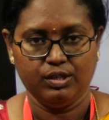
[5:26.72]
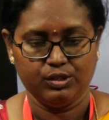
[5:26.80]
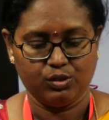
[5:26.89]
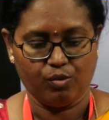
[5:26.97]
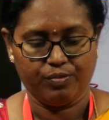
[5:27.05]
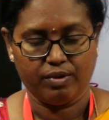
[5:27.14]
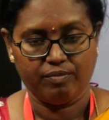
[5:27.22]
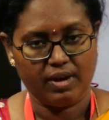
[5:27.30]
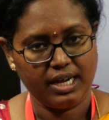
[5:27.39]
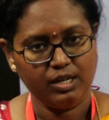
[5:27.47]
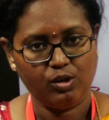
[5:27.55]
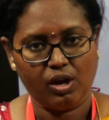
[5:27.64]
So for
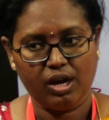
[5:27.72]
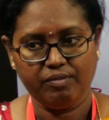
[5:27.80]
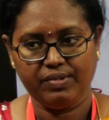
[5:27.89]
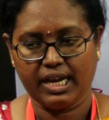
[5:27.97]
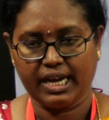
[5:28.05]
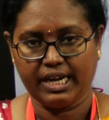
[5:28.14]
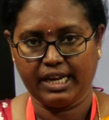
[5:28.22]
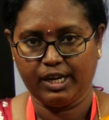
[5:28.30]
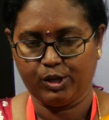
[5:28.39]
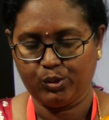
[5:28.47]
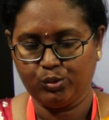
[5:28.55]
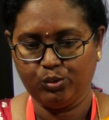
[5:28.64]
1 coin we are
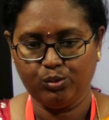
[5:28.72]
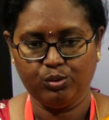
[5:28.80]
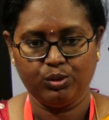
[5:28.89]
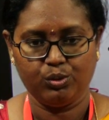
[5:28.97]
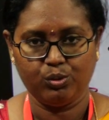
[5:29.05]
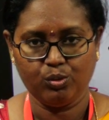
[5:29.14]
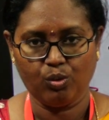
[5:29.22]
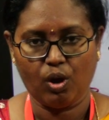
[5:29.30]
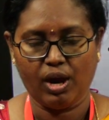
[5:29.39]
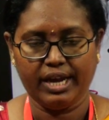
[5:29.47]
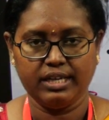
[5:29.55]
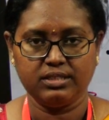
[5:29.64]
getting 2, 2
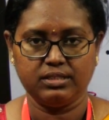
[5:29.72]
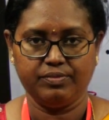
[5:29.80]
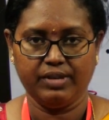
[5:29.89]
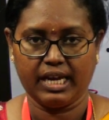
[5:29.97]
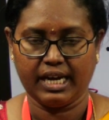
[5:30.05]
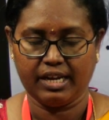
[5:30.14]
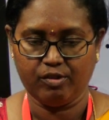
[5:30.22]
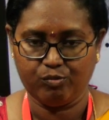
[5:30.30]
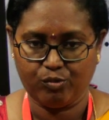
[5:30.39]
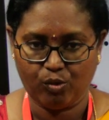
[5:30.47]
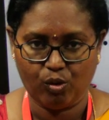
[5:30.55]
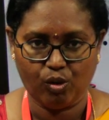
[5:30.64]
coins we are getting
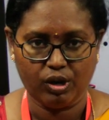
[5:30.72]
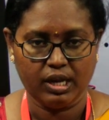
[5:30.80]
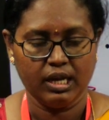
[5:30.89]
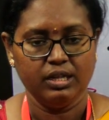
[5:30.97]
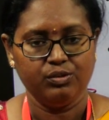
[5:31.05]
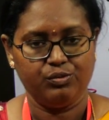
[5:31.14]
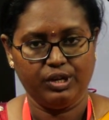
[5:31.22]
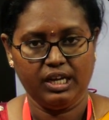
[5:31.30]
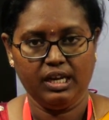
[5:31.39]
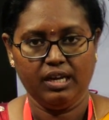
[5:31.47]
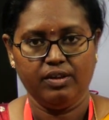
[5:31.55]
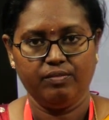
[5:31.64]
4,
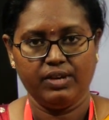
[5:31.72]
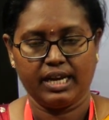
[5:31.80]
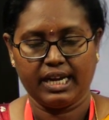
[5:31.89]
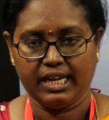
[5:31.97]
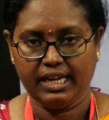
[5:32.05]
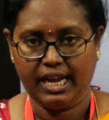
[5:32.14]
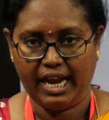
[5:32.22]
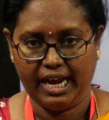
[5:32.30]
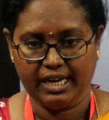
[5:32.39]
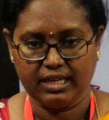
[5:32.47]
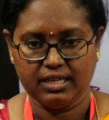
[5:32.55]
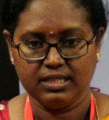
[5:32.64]
3 we are getting
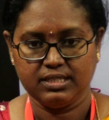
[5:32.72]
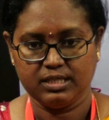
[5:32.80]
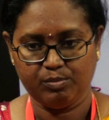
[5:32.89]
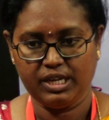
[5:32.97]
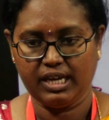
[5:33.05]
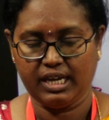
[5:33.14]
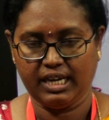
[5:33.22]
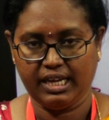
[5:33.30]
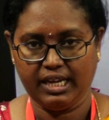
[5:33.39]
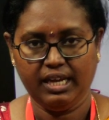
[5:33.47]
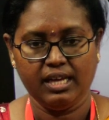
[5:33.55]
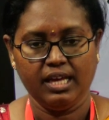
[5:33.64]
8.
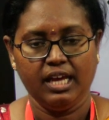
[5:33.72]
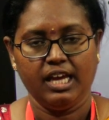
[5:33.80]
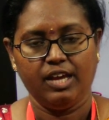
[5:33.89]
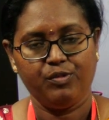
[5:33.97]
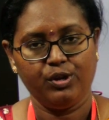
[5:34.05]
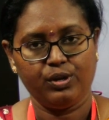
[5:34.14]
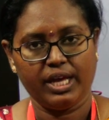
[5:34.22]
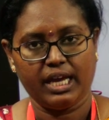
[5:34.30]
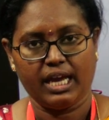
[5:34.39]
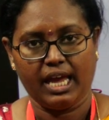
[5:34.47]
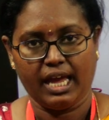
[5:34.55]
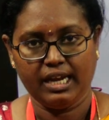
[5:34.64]
Similarly, if you
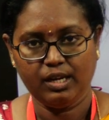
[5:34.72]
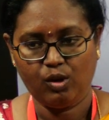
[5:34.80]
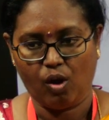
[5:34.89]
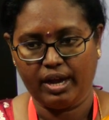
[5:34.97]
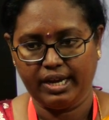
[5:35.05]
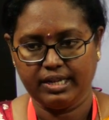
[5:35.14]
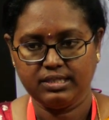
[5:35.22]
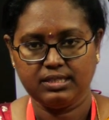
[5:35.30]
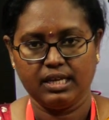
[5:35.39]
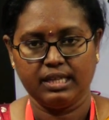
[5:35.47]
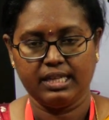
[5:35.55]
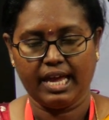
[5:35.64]
take n coins,
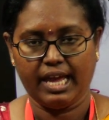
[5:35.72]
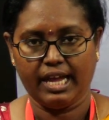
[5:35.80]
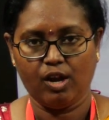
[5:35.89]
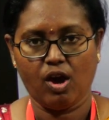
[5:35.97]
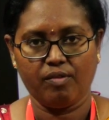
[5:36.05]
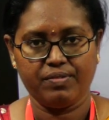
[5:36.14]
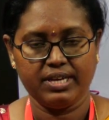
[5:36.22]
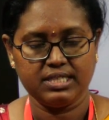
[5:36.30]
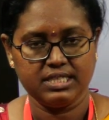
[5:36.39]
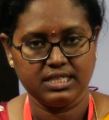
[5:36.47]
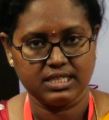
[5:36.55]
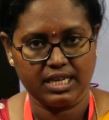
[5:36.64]
the n of
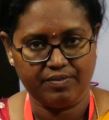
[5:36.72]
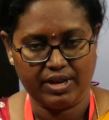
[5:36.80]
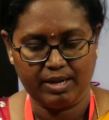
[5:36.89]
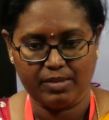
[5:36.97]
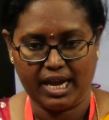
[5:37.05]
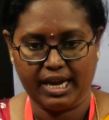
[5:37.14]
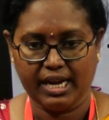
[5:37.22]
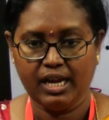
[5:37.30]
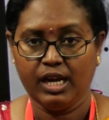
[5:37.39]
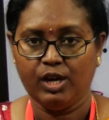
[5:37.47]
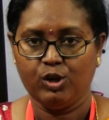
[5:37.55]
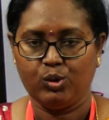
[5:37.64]
s is given by
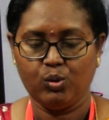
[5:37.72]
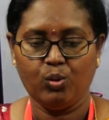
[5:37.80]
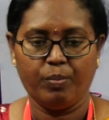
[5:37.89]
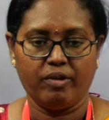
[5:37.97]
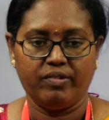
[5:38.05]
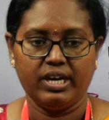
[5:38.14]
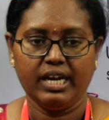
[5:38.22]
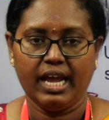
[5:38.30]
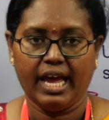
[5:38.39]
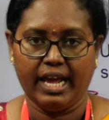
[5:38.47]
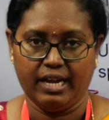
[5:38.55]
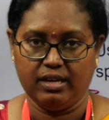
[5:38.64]
2 power
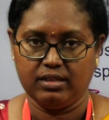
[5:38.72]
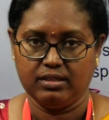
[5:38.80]
n.